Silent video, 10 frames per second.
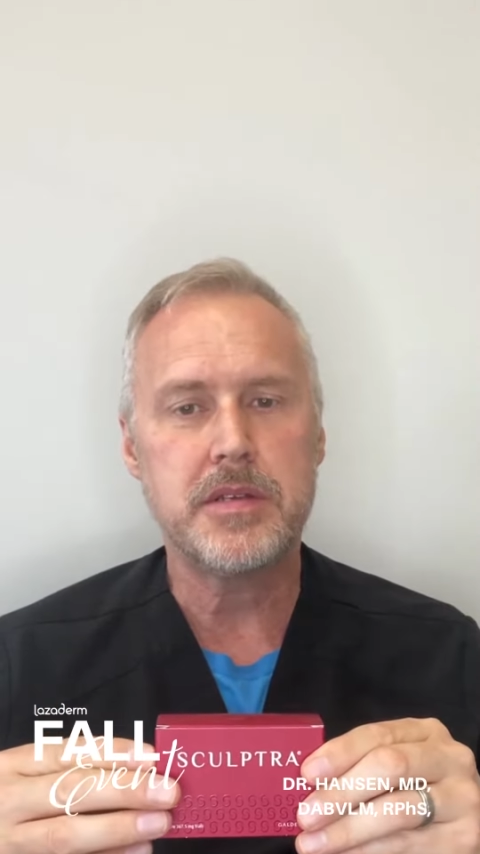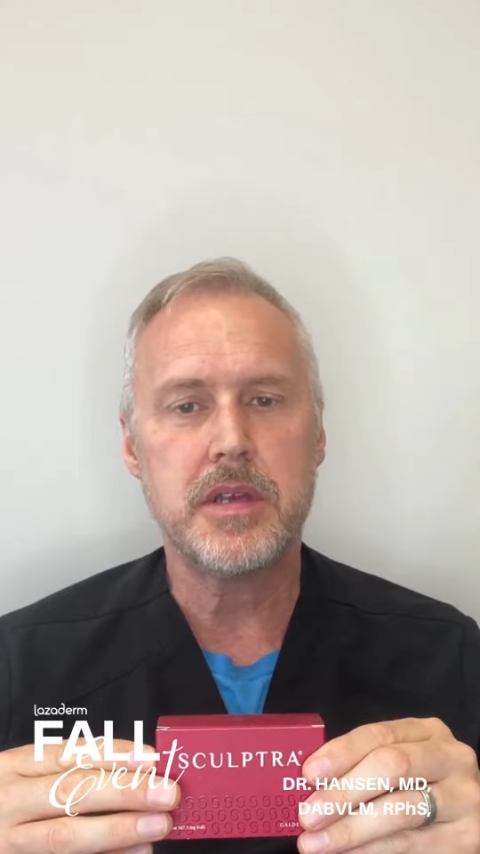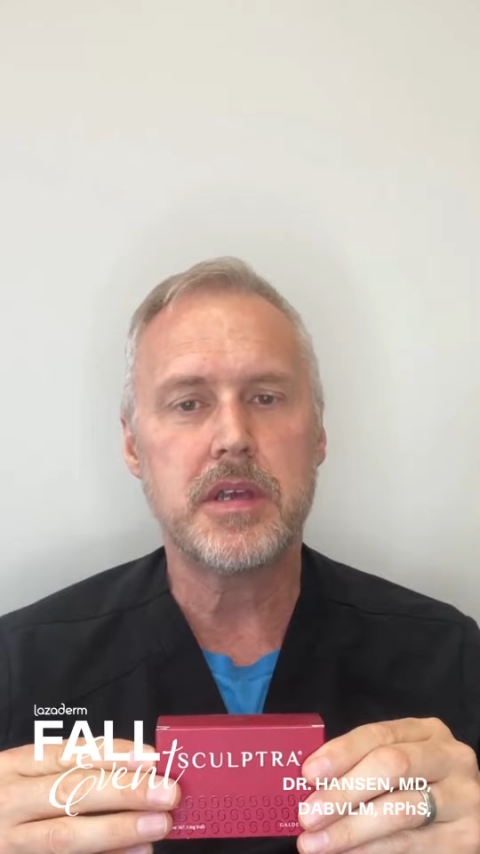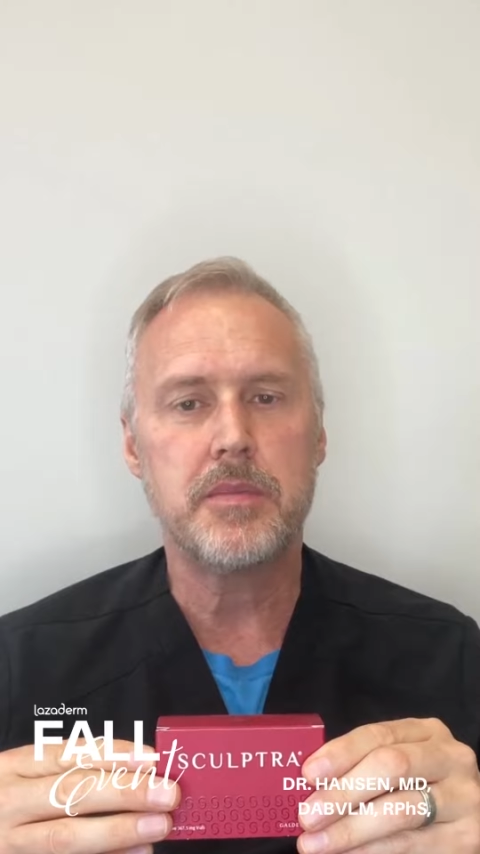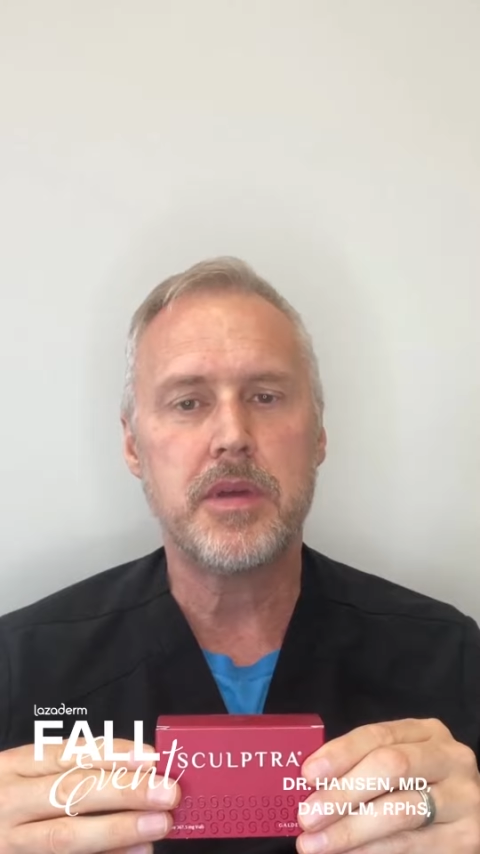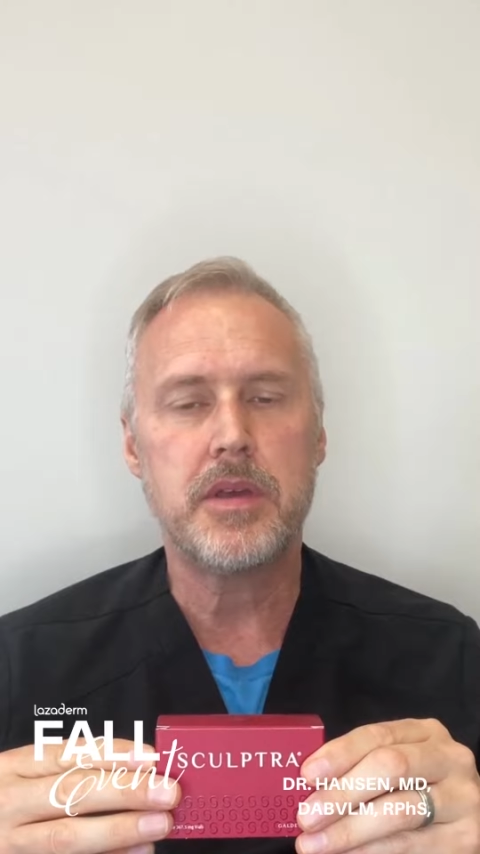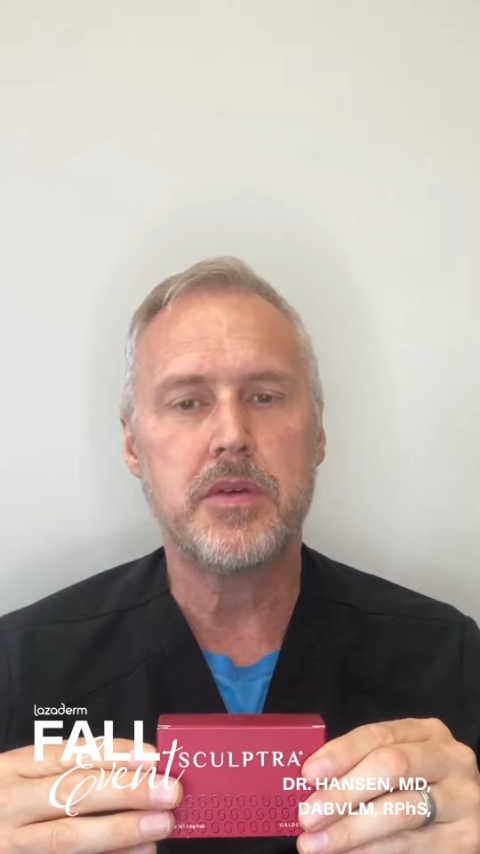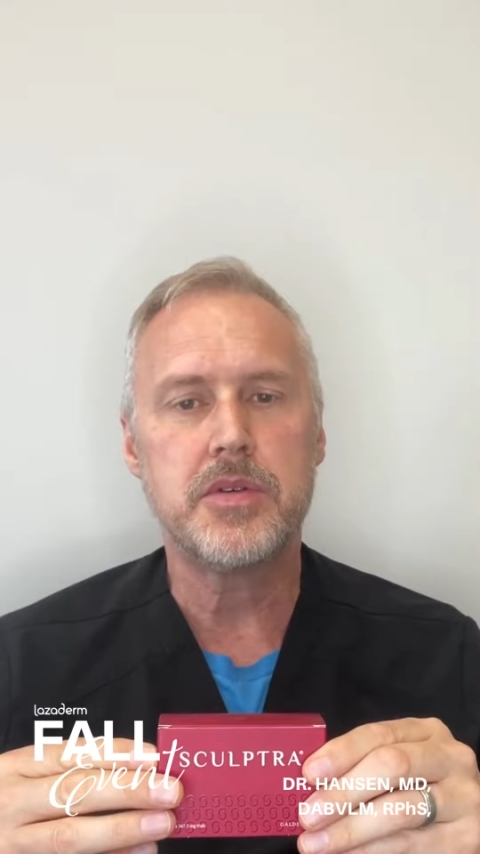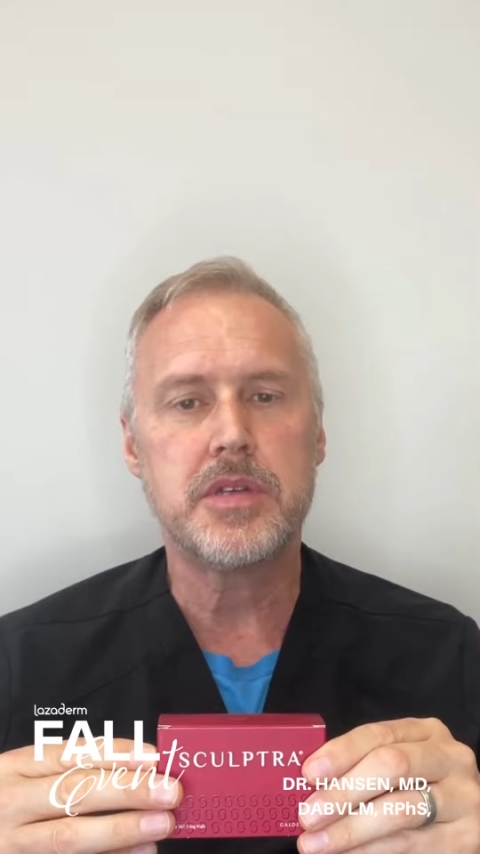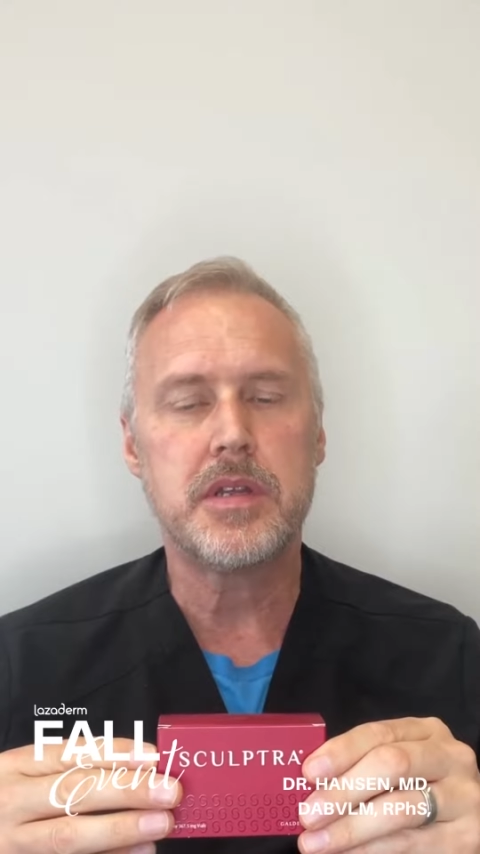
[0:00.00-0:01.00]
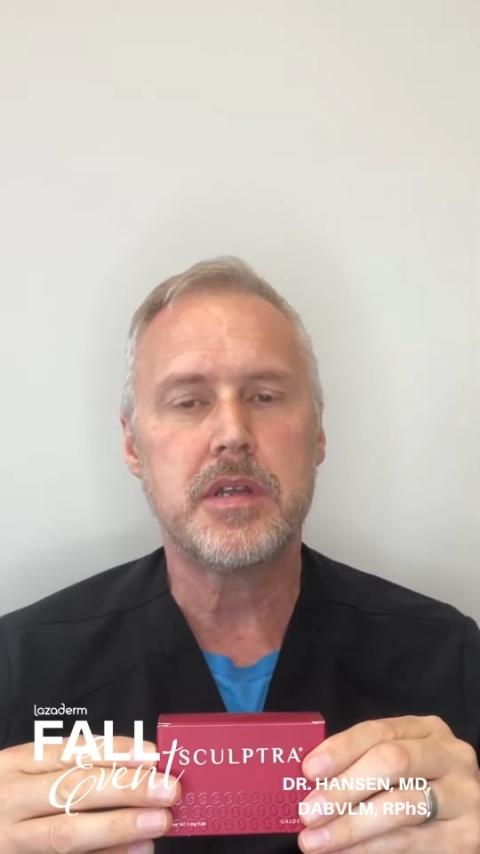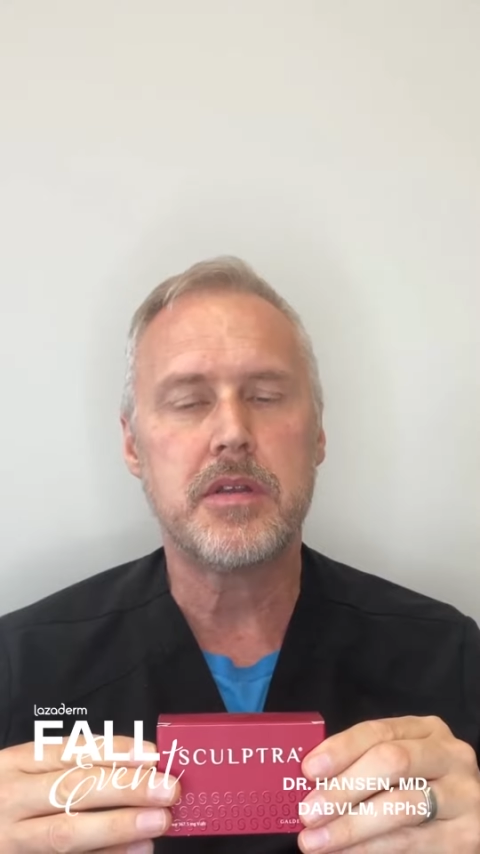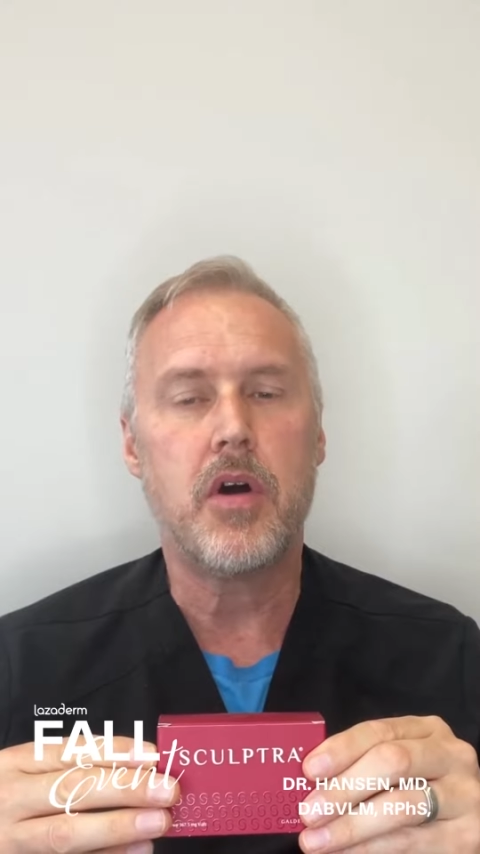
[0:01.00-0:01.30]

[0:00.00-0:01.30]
It can be used in